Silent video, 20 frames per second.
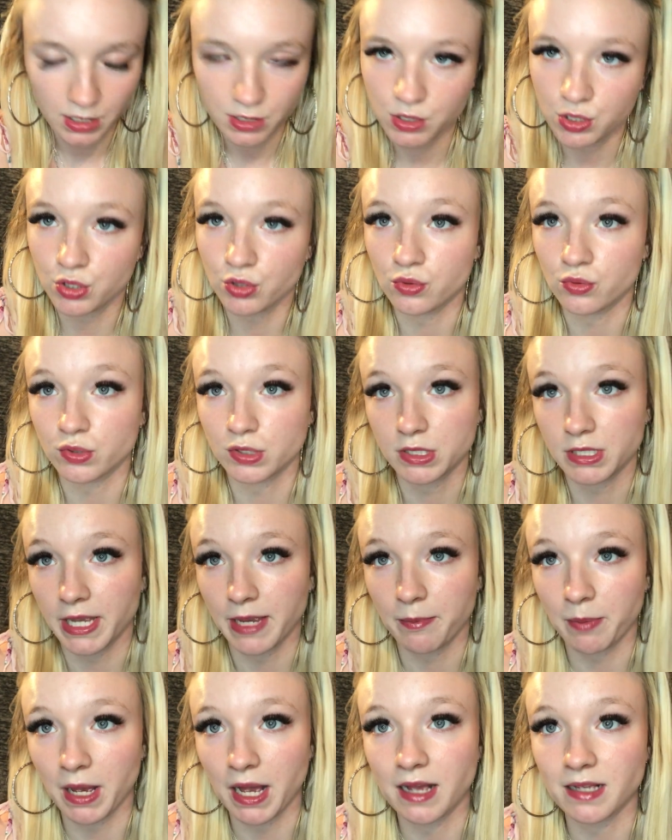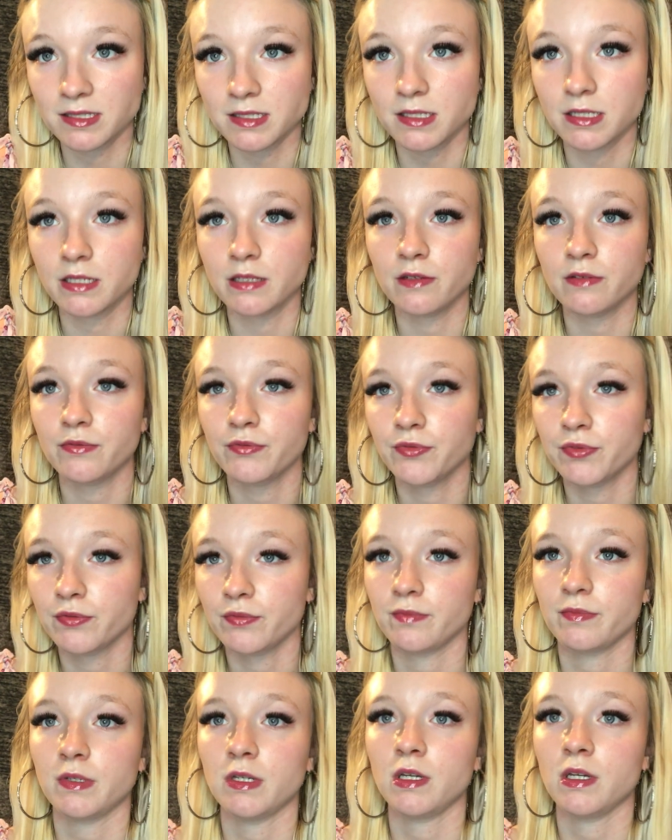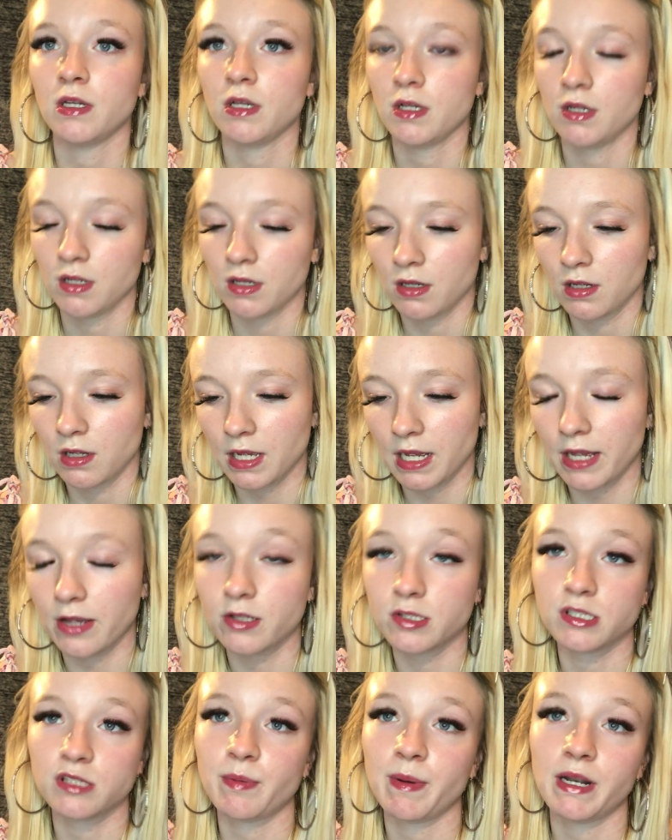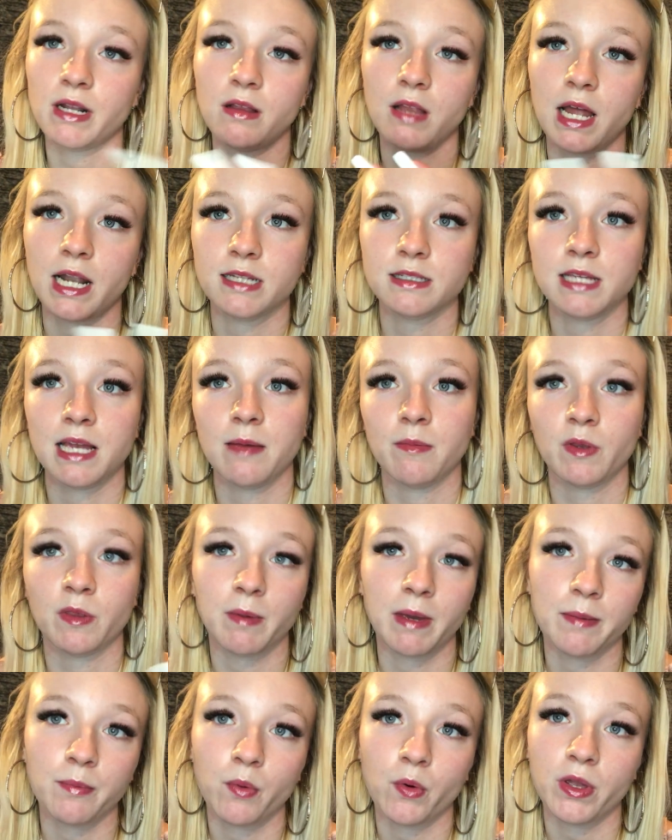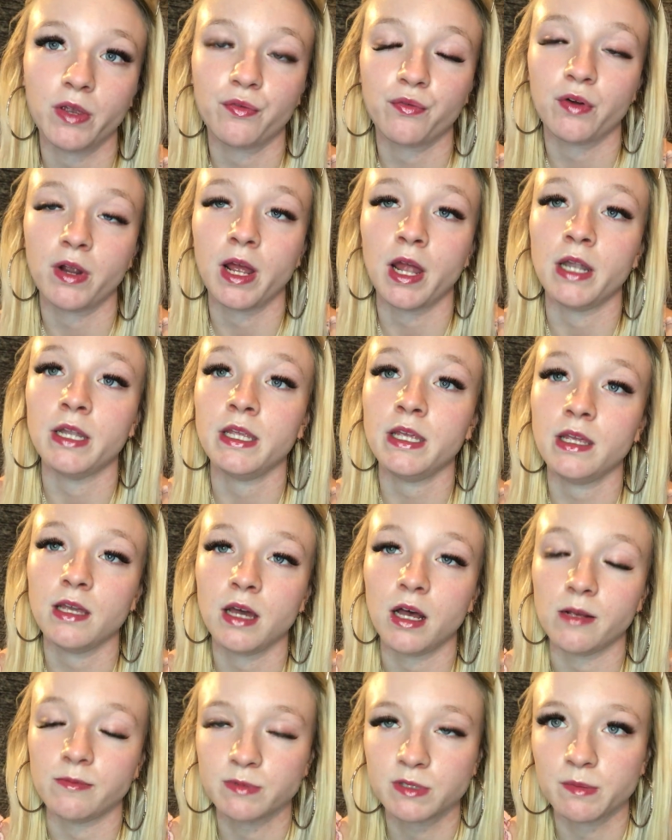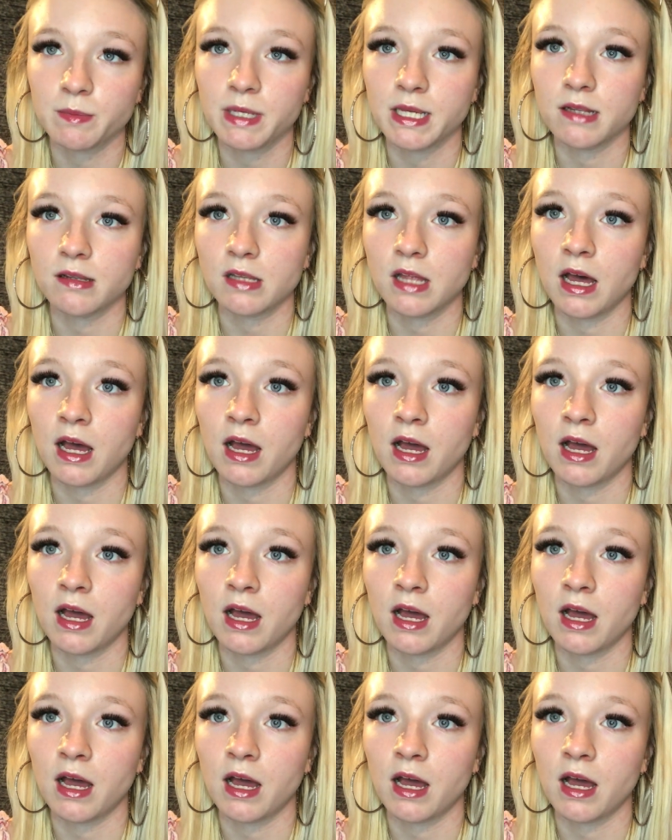to stay positive. I also spend a lot of time with my boyfriend. He helps me a